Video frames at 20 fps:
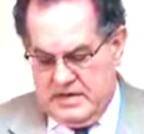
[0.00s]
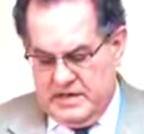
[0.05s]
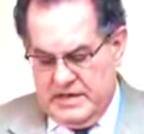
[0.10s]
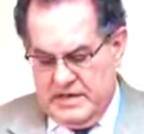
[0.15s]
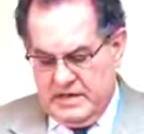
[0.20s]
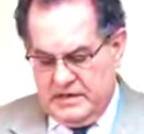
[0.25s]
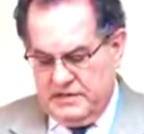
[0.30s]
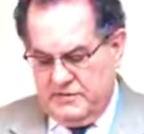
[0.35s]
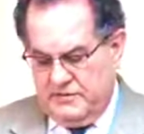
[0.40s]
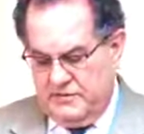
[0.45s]

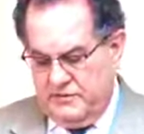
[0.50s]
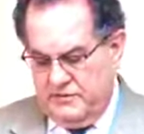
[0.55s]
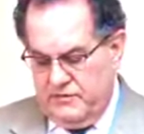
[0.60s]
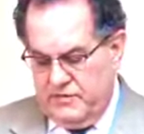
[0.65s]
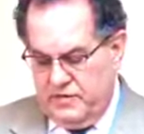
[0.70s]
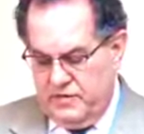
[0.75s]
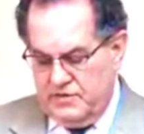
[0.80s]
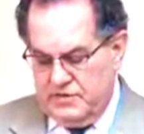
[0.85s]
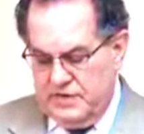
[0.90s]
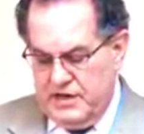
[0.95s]
text from
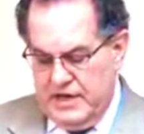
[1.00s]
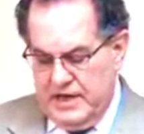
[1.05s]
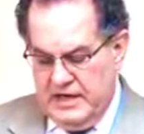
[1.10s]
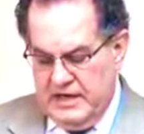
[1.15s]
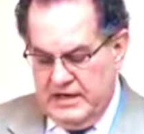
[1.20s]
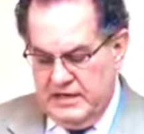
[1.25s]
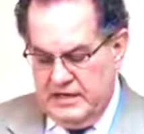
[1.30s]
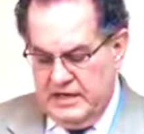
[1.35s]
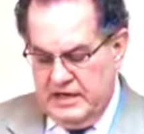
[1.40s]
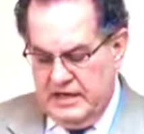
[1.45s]
verse
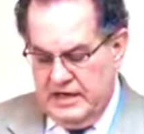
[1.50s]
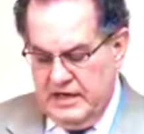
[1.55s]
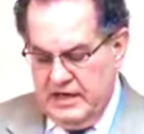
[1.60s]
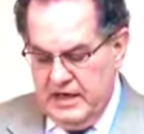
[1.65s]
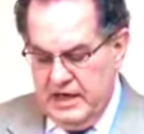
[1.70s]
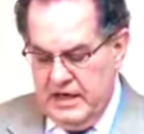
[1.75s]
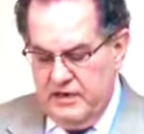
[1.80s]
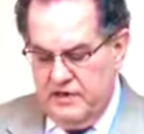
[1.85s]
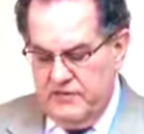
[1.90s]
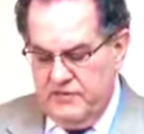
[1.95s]
19
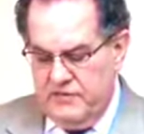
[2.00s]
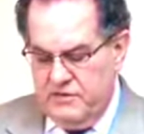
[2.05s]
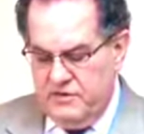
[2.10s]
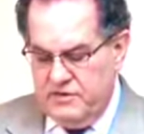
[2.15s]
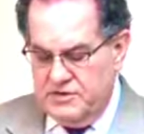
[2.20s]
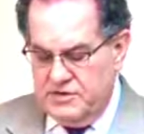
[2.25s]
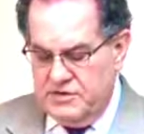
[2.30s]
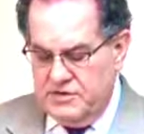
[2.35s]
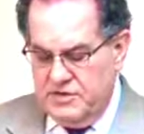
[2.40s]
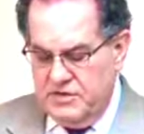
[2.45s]
down to
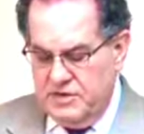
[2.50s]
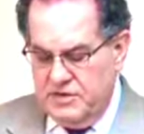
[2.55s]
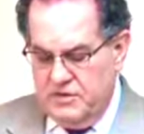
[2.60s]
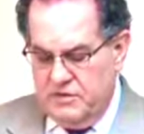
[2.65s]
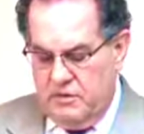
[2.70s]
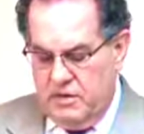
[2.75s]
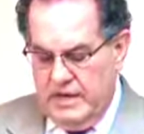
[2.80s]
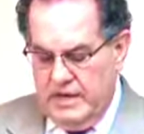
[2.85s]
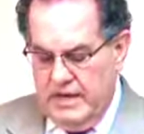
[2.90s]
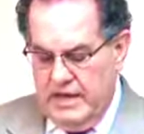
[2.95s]
verse
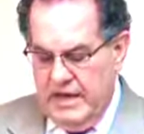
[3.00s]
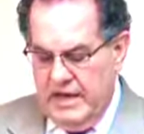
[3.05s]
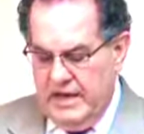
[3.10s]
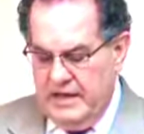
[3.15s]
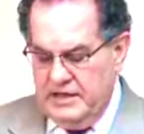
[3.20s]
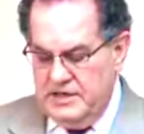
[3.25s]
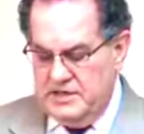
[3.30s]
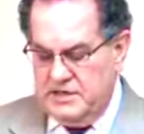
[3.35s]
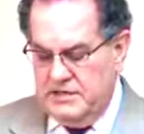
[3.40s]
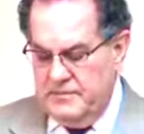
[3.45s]

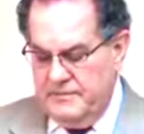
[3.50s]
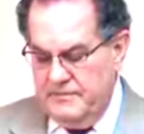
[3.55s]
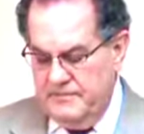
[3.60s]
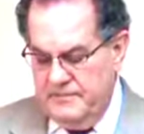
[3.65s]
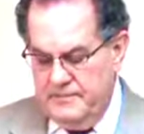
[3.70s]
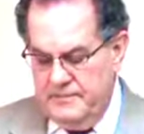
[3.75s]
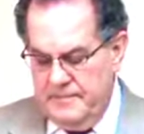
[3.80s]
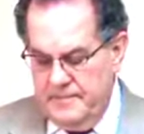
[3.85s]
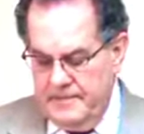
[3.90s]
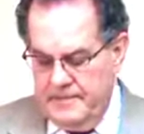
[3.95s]
28.
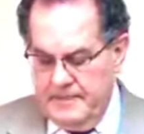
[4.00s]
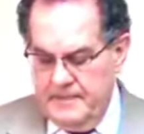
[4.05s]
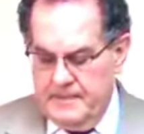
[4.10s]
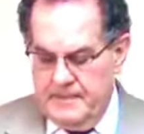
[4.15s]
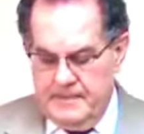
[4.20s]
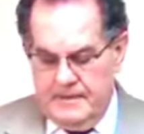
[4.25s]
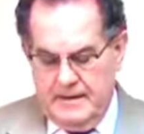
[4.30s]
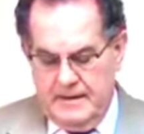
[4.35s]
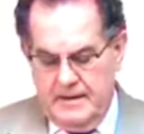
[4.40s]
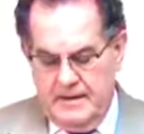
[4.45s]

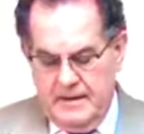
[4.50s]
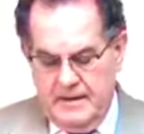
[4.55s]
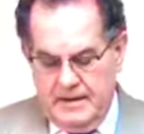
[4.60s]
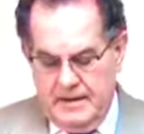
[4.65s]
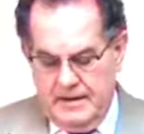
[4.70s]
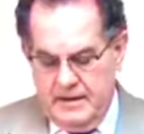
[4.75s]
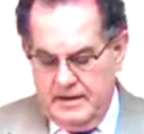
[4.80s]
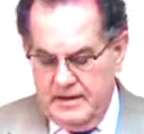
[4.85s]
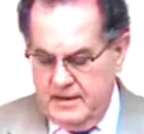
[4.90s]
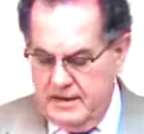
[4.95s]

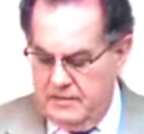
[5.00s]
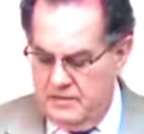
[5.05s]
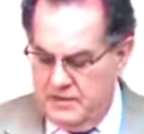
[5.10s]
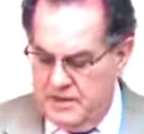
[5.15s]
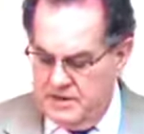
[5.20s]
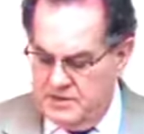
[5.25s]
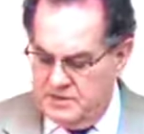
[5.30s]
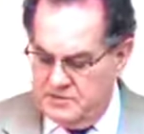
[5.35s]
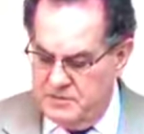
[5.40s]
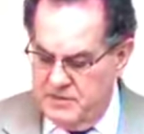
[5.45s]
And I
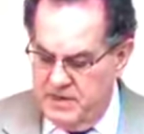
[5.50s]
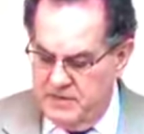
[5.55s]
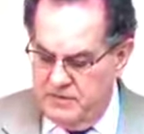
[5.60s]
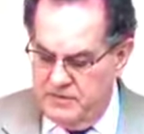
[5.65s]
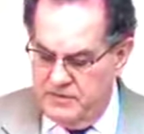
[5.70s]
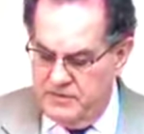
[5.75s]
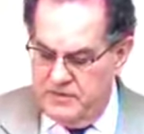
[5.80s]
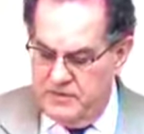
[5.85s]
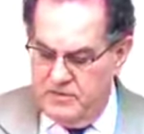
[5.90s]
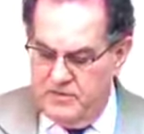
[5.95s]
want to
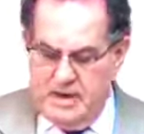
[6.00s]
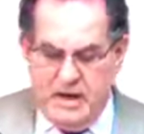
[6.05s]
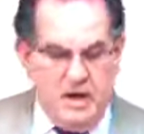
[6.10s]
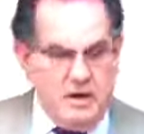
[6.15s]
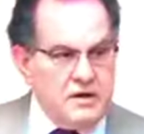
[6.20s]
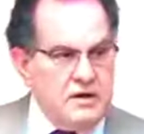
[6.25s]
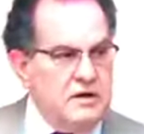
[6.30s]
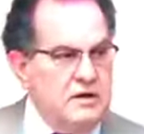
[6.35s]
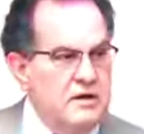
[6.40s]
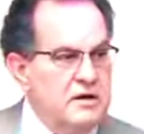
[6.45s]
speak with you
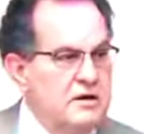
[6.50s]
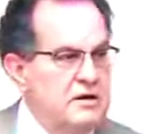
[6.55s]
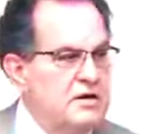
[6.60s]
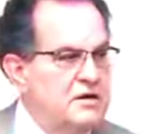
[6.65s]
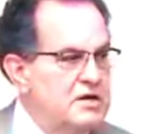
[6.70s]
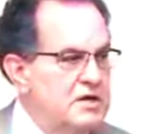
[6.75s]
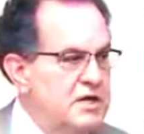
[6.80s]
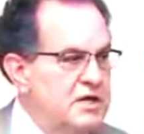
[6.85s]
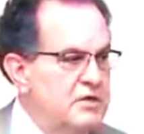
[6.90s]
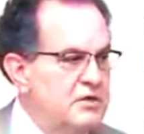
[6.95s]
about
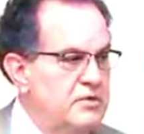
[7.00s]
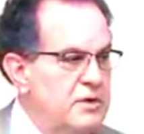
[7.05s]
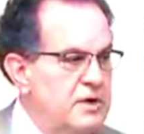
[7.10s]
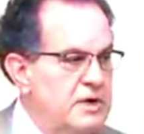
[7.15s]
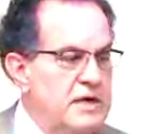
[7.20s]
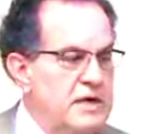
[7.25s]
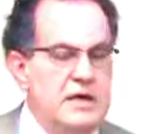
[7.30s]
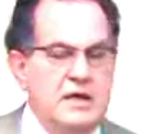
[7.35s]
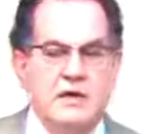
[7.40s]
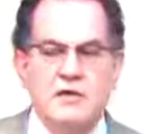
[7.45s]

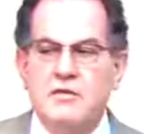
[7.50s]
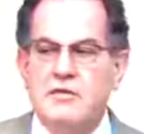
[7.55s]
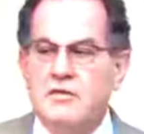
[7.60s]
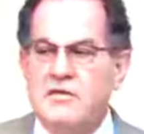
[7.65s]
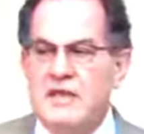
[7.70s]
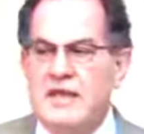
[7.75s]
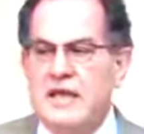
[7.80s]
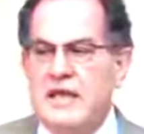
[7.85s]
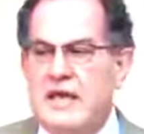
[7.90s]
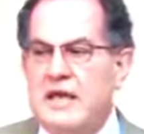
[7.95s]
continuing in
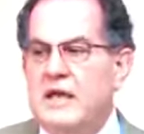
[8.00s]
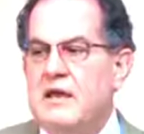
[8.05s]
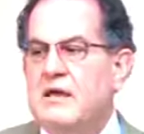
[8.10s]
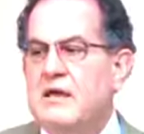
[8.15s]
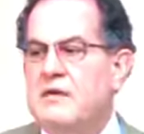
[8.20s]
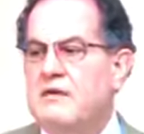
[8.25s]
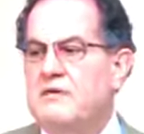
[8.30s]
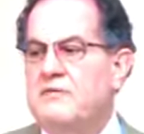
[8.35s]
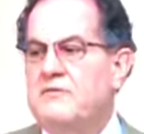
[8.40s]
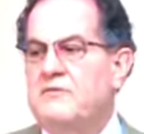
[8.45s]
the
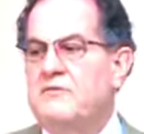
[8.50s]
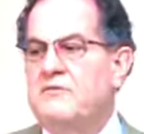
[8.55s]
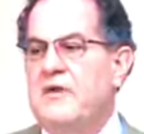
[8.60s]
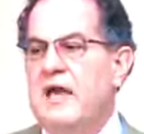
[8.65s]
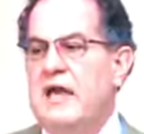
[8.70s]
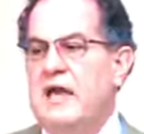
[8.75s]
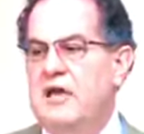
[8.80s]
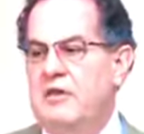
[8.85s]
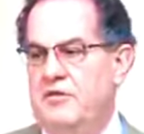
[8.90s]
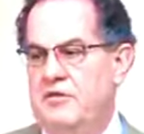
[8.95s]

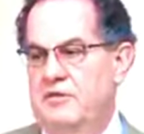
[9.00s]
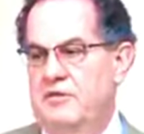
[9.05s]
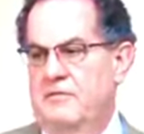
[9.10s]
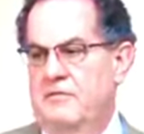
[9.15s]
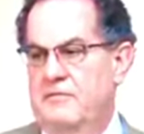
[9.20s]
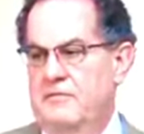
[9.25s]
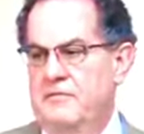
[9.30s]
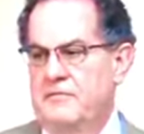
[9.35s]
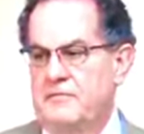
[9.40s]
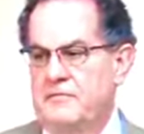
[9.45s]
faith.